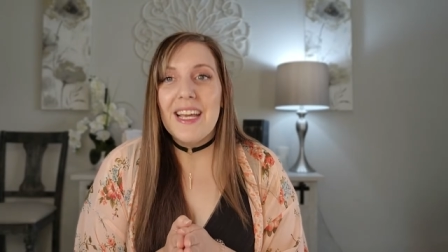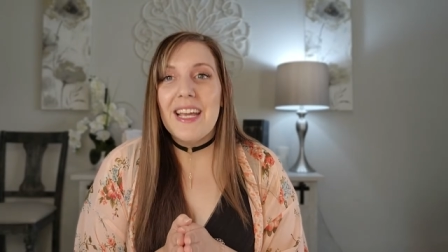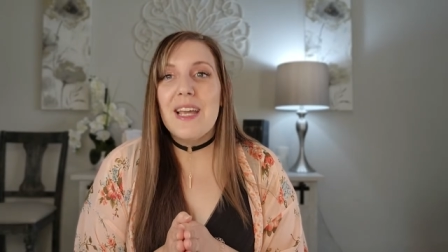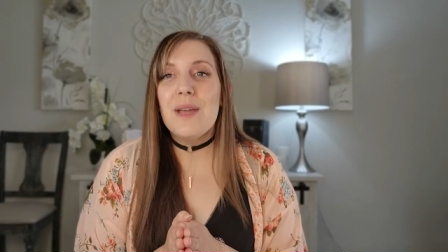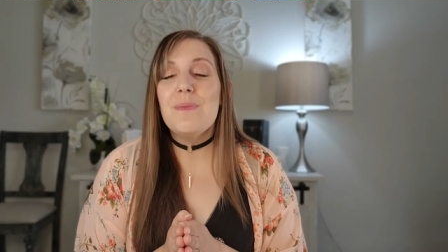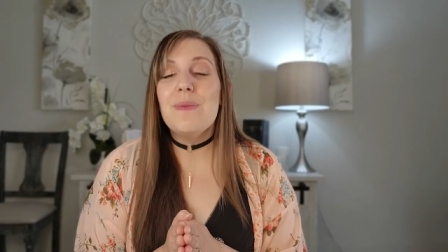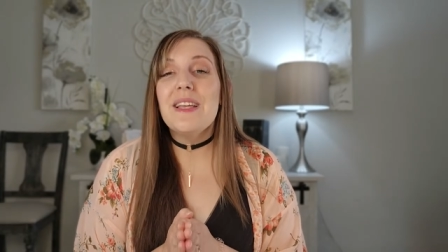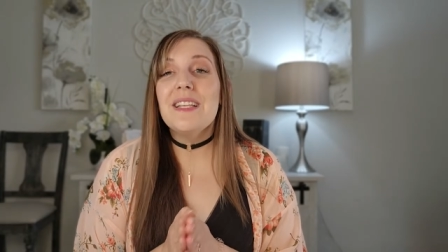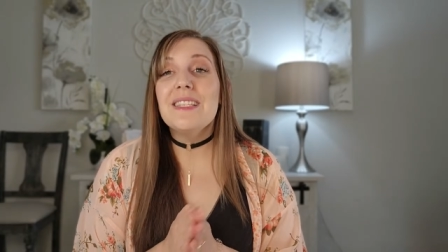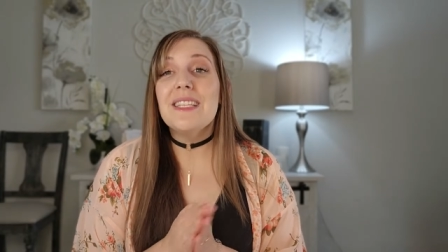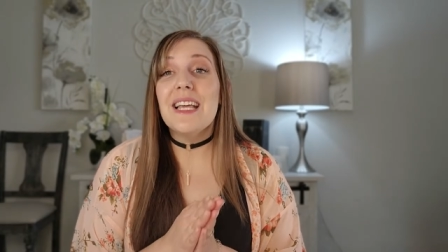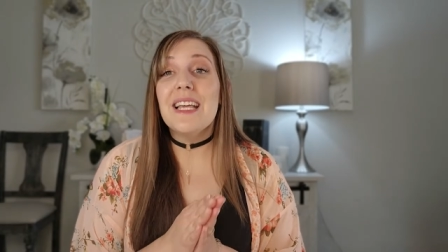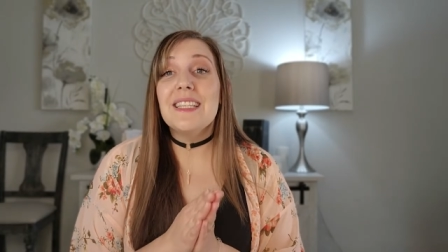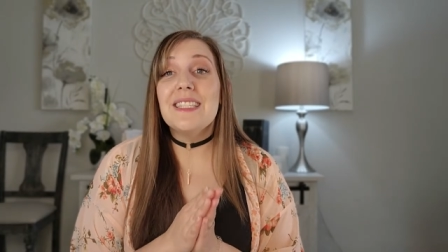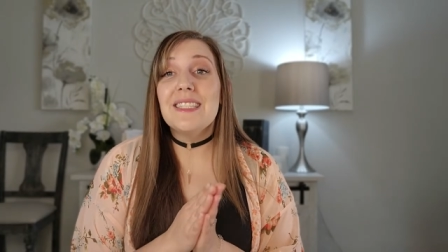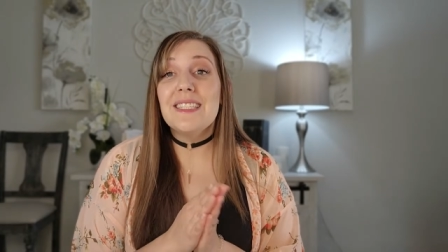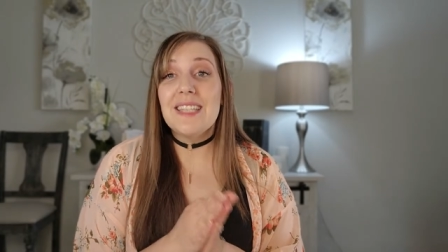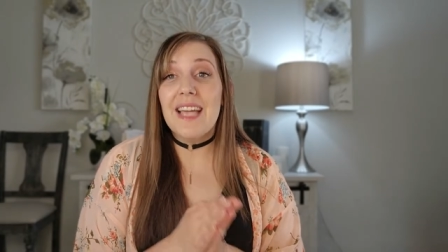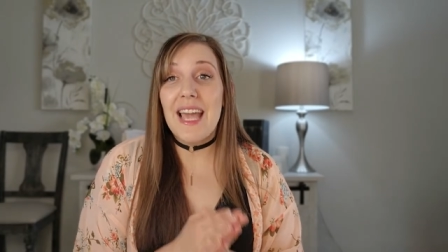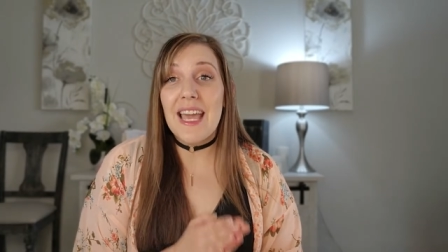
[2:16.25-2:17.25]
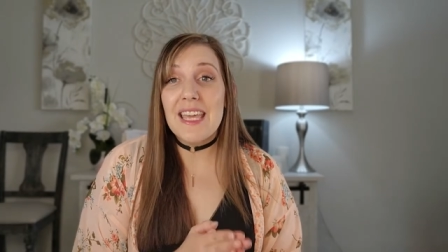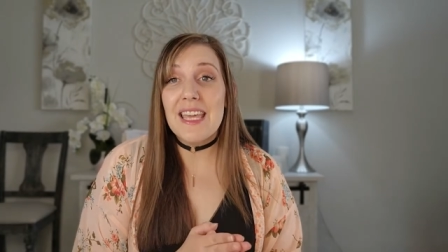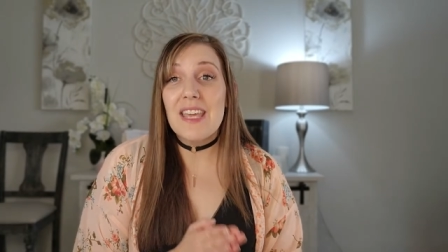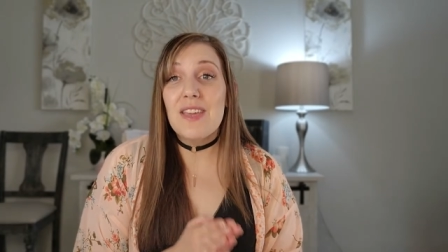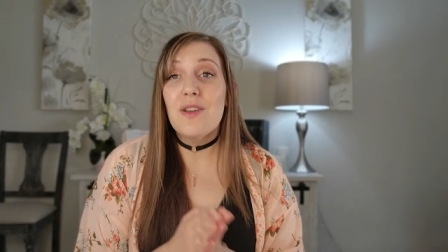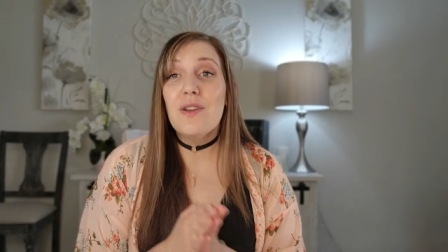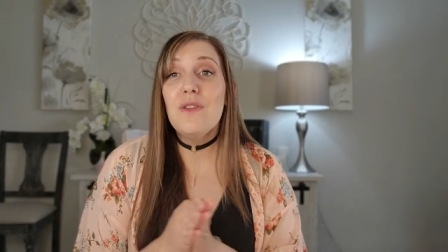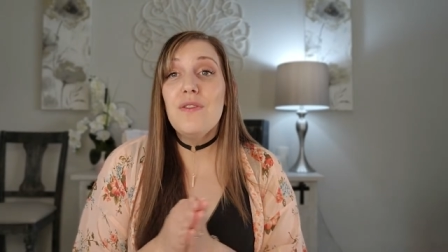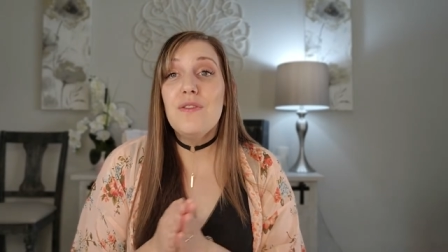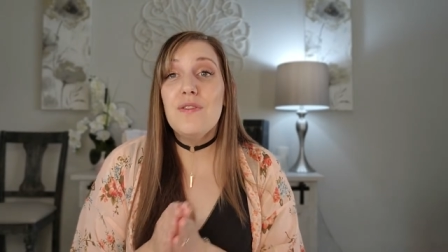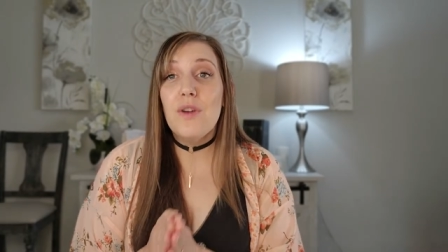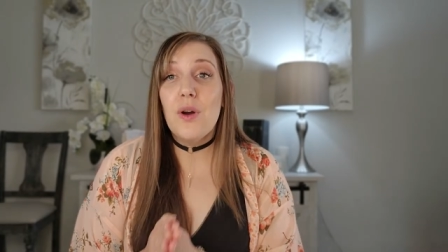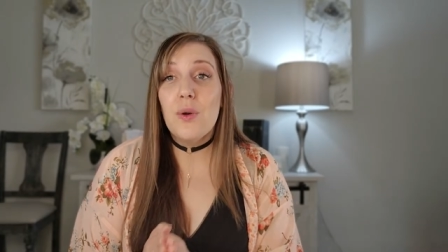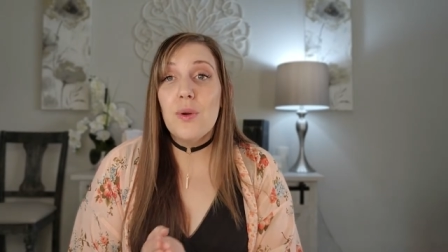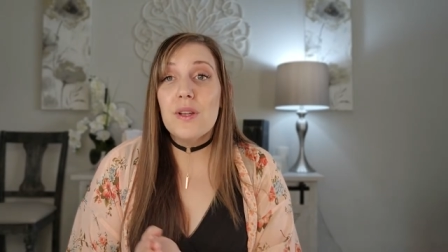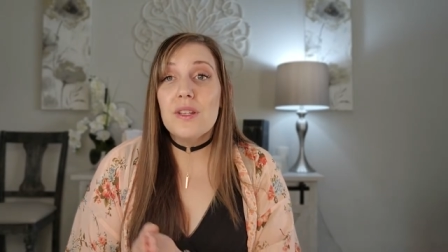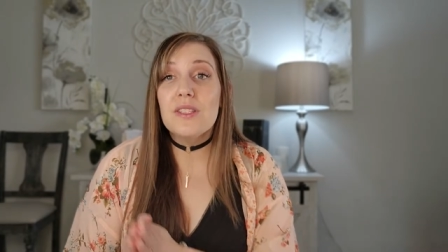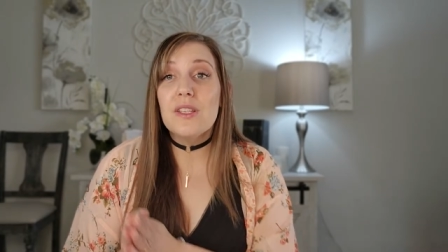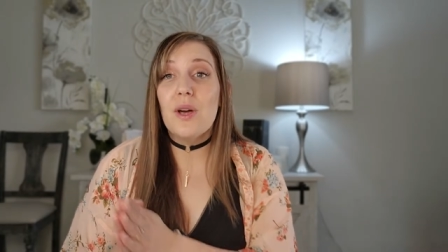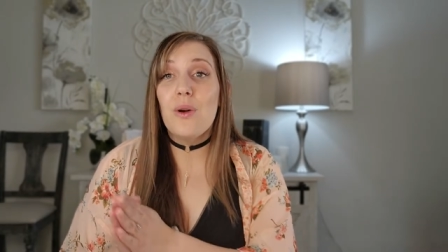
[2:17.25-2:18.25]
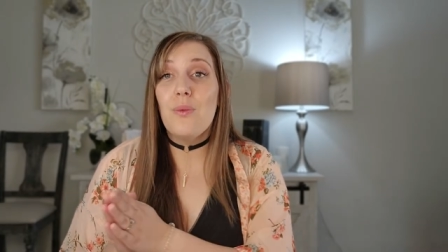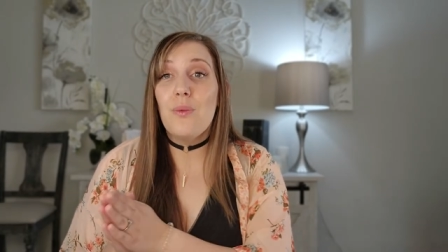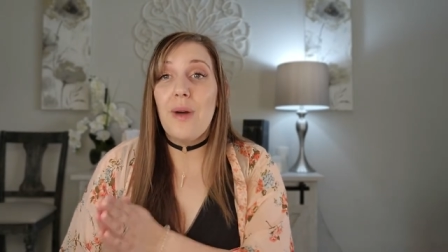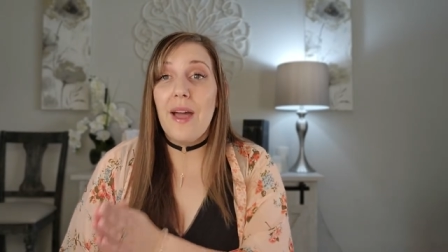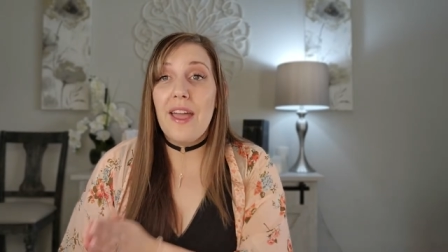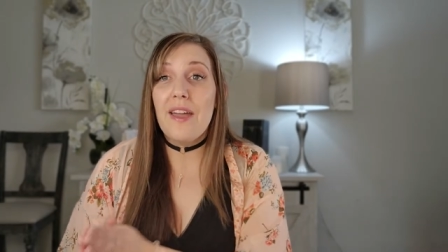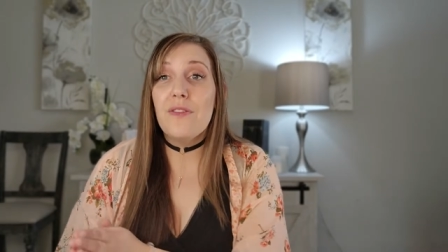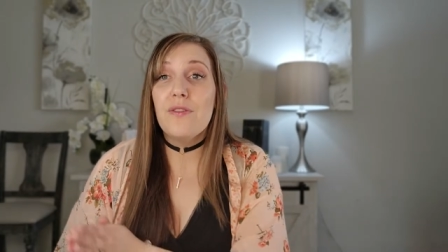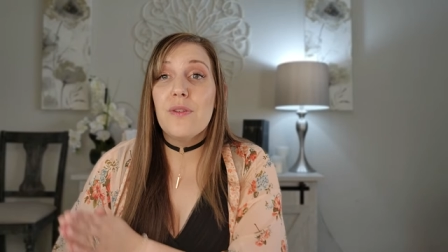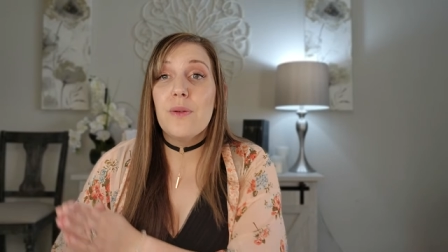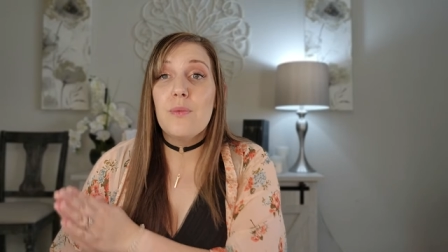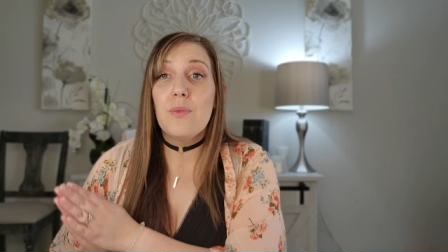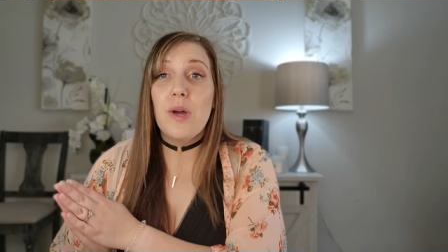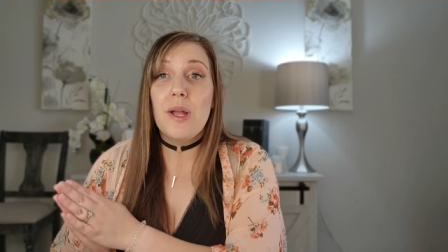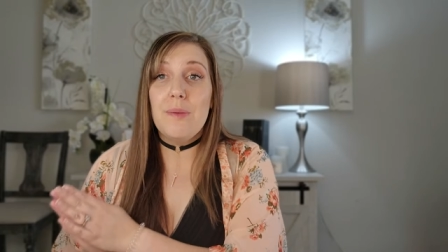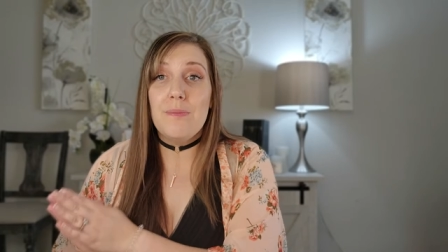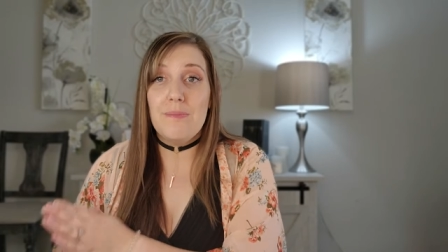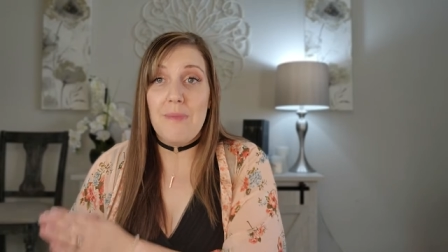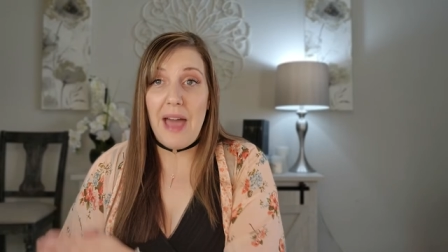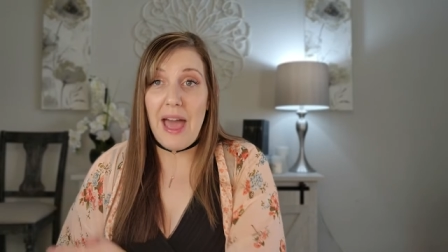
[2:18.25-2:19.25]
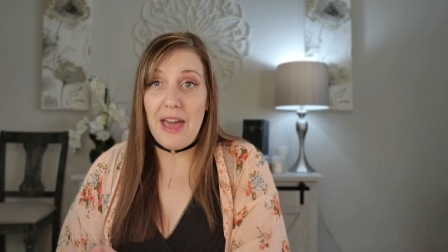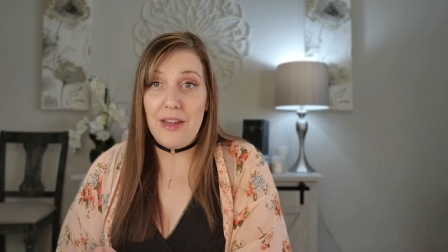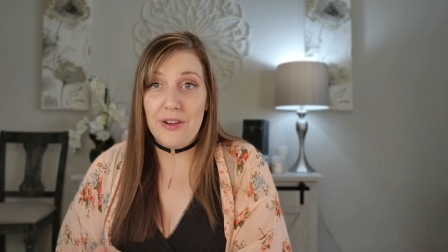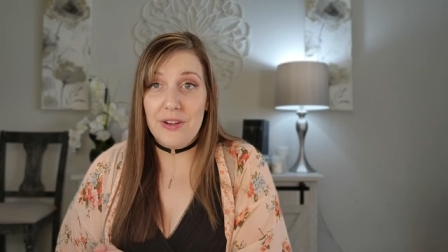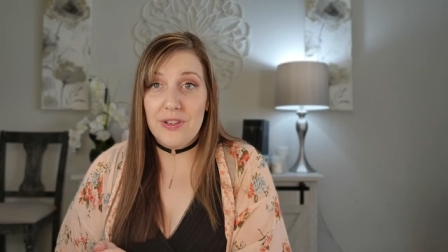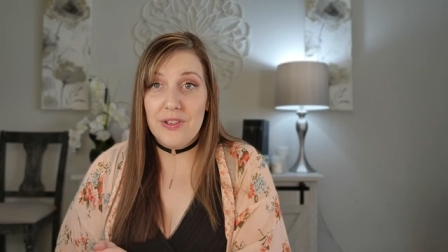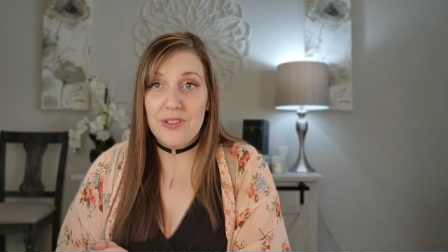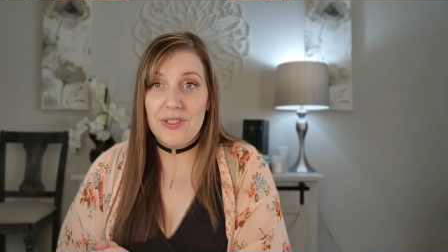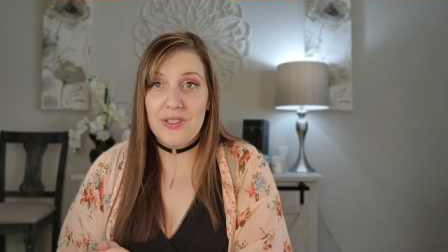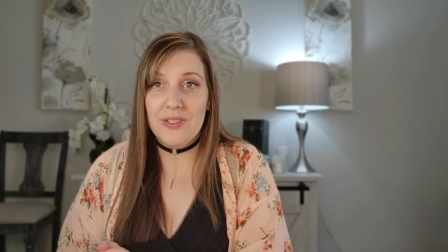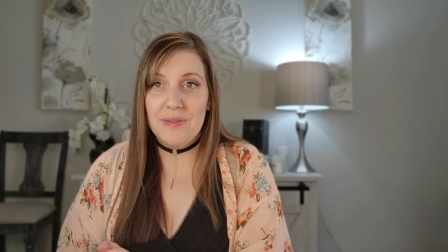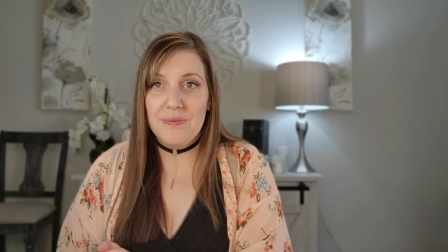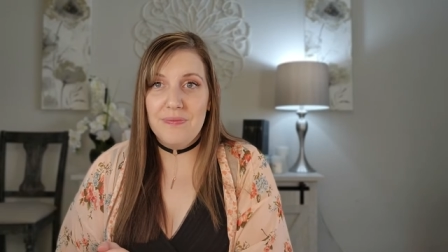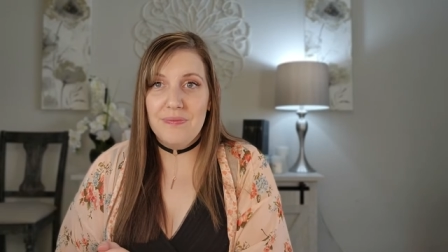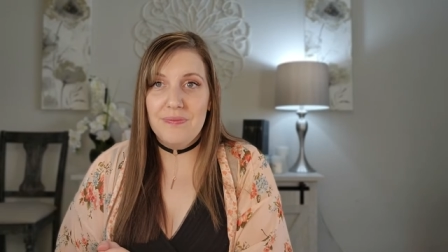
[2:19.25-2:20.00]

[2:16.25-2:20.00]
It means it's taking your focus away from what matters.